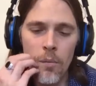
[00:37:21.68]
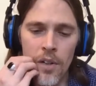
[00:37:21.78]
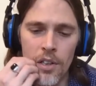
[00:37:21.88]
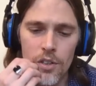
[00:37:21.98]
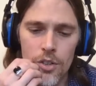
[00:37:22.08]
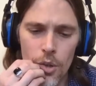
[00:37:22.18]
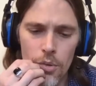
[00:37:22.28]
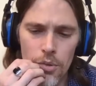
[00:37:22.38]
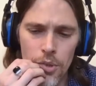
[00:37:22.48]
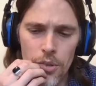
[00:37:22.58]
So,
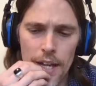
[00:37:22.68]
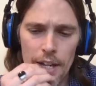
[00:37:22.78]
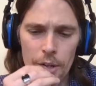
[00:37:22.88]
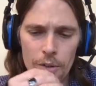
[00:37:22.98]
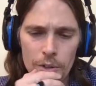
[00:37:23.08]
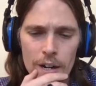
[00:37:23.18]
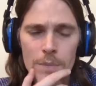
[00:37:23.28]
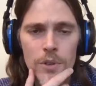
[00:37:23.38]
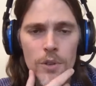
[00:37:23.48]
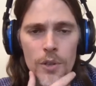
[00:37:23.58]
so yeah, you're, you're
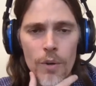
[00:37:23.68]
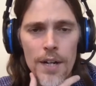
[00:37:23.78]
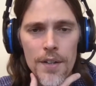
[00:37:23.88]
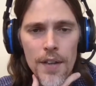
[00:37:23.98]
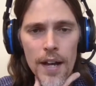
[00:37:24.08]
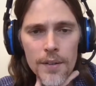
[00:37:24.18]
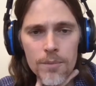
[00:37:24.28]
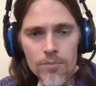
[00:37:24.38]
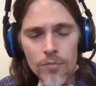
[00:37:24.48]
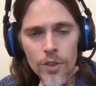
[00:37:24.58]
absolutely right in that,
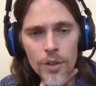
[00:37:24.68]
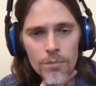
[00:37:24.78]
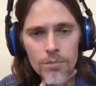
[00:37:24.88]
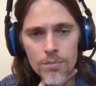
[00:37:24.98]
you know?